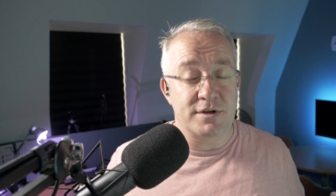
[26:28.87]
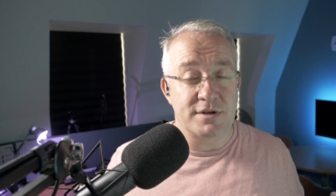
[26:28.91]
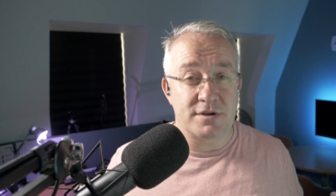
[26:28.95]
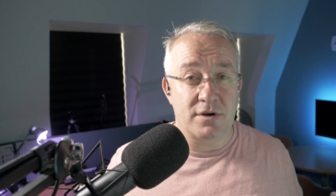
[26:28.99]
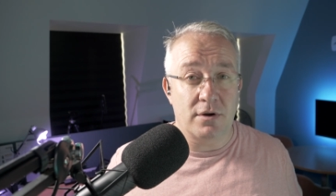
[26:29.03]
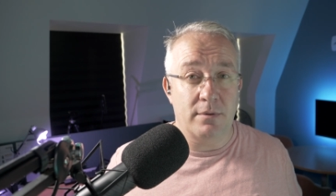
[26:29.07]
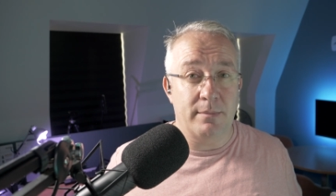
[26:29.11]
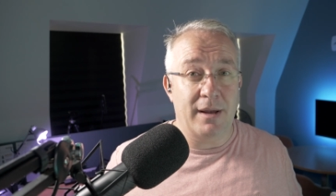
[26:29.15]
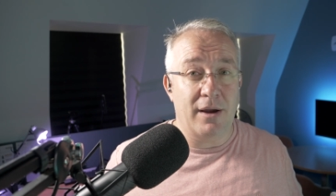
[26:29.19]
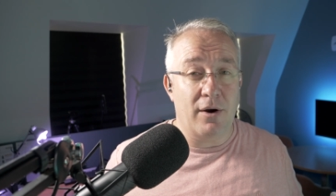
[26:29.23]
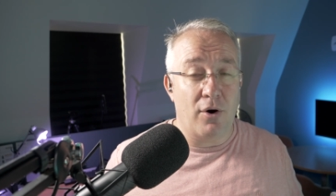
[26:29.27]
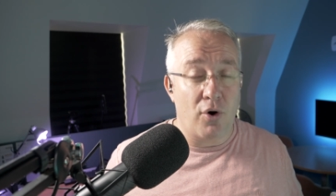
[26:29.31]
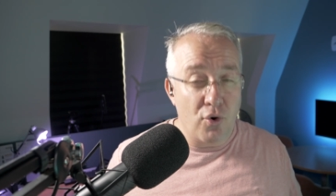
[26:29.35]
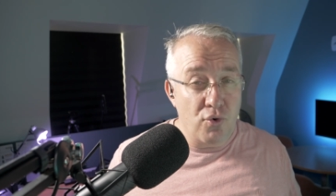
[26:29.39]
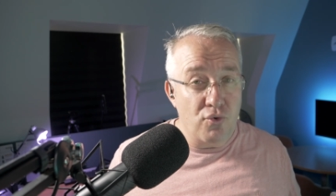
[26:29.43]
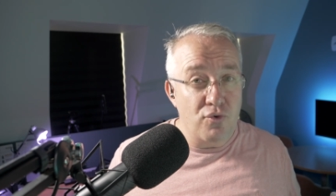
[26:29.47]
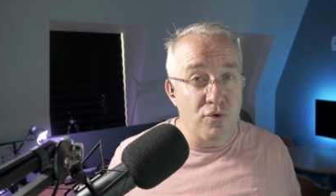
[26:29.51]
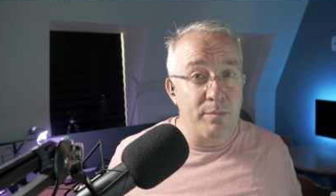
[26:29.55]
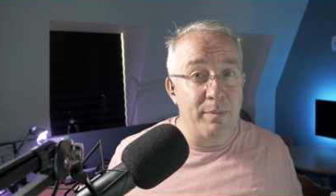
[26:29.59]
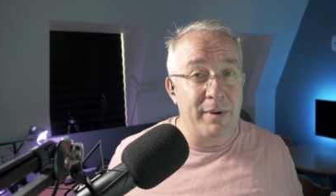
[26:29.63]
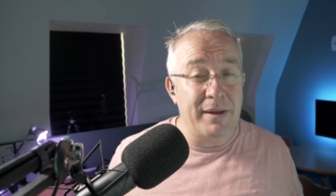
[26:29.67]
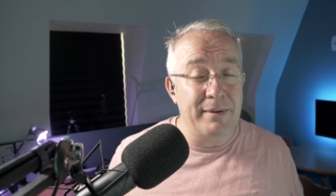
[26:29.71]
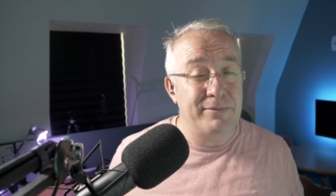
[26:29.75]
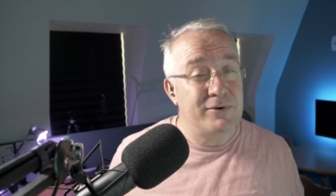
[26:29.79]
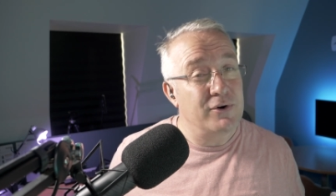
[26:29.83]
It's going to be one
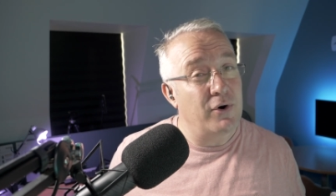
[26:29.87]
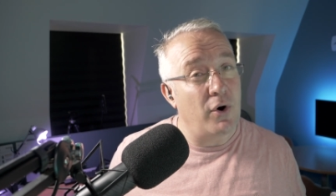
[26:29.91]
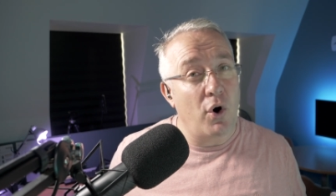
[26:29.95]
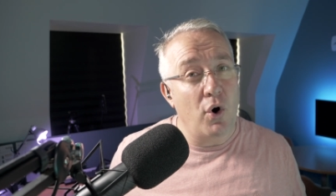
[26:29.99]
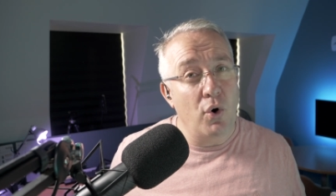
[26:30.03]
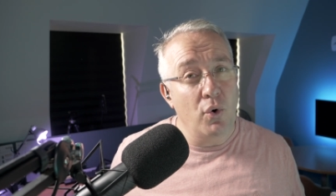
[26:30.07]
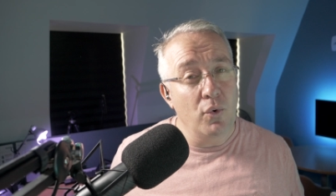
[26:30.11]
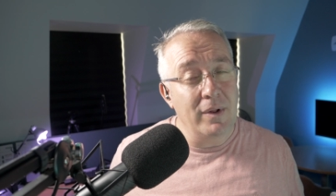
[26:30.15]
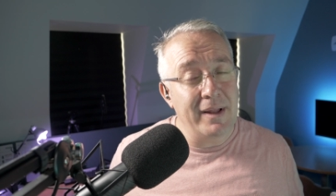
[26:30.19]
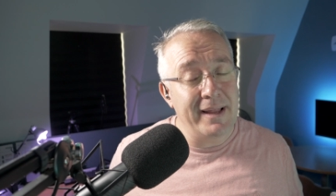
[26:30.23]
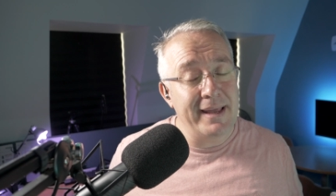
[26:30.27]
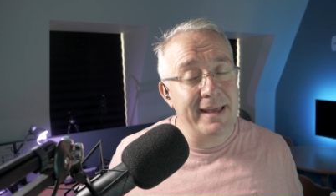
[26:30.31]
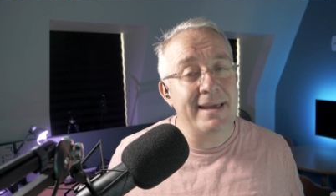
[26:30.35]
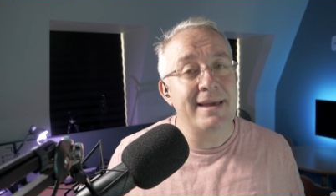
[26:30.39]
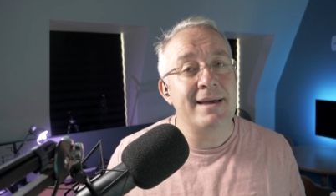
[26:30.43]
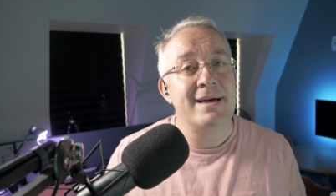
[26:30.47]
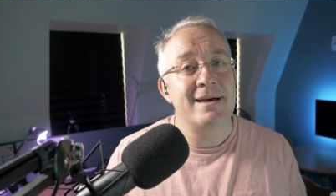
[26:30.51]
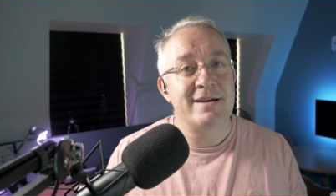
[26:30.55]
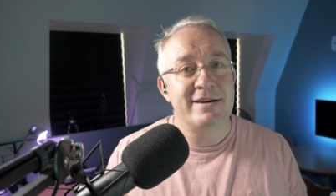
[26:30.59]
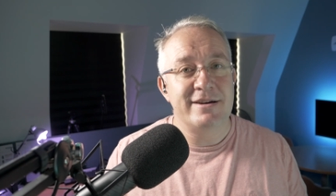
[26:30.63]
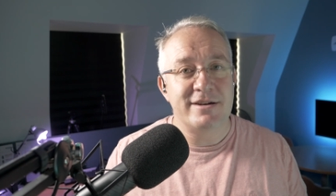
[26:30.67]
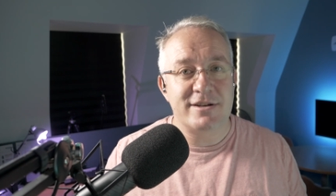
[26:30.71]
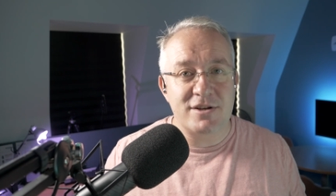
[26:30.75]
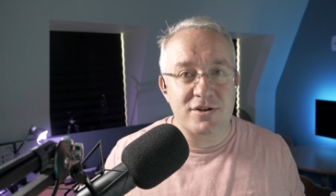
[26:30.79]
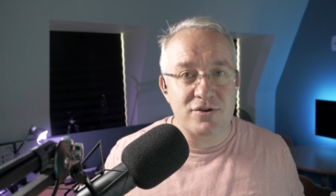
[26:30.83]
hundred people only,
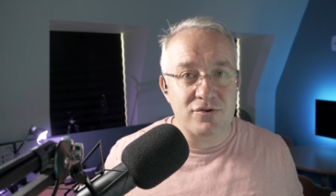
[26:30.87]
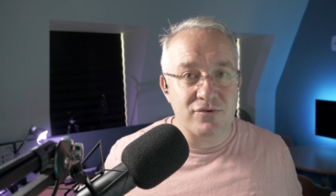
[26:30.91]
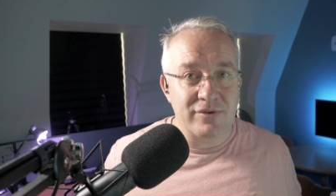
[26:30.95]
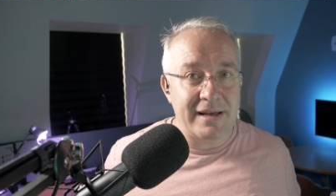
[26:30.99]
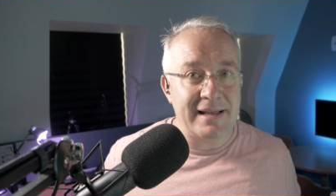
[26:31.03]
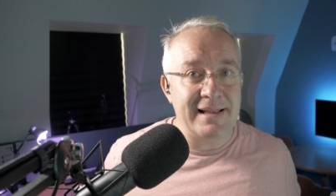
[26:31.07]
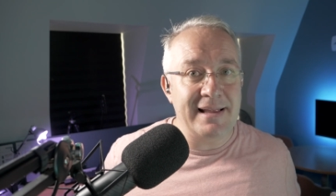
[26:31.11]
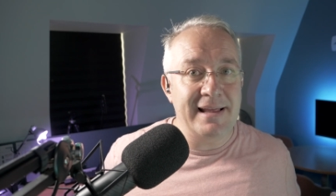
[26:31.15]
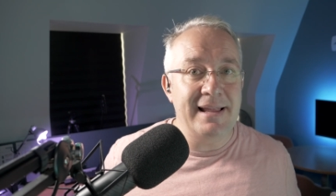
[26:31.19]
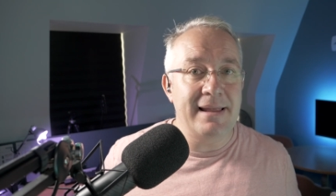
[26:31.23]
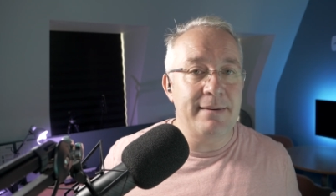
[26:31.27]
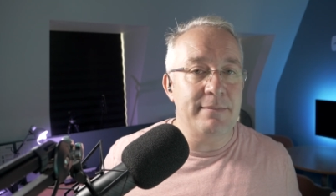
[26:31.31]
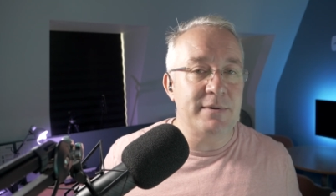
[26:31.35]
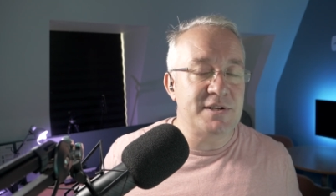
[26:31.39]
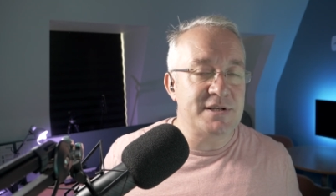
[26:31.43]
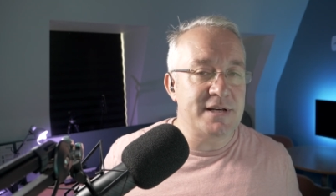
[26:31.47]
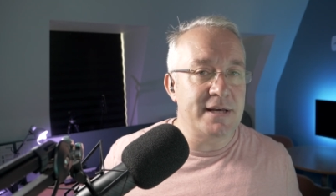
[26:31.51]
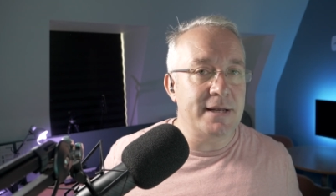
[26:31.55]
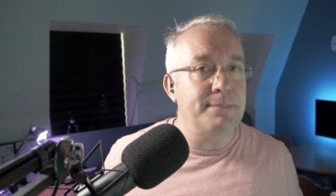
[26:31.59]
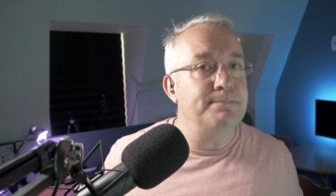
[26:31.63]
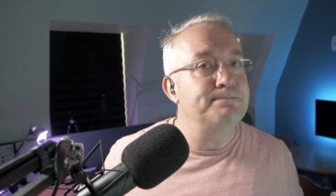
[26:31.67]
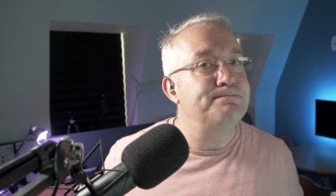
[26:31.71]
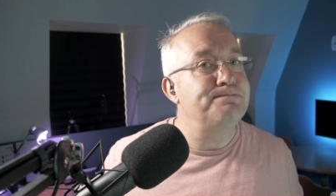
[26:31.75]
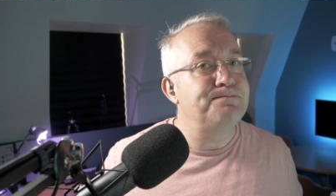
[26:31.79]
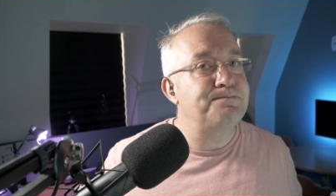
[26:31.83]
strictly
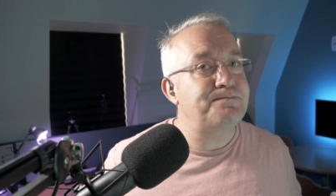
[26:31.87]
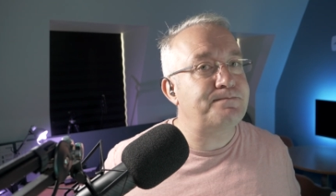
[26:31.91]
limited,